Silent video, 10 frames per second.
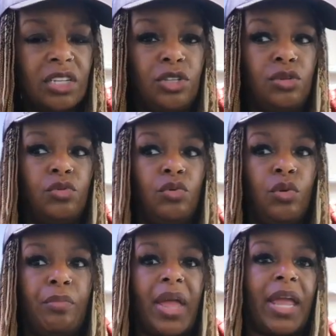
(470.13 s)

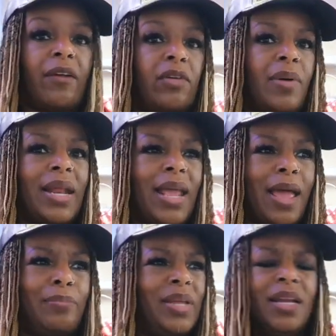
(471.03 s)
to make everybody
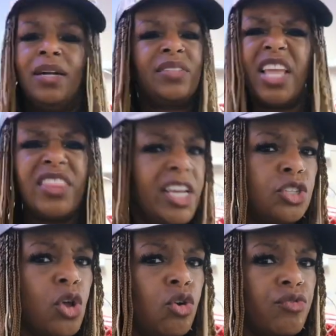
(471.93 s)
happy? Then
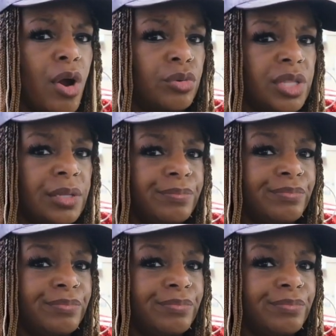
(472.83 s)
there's no growth.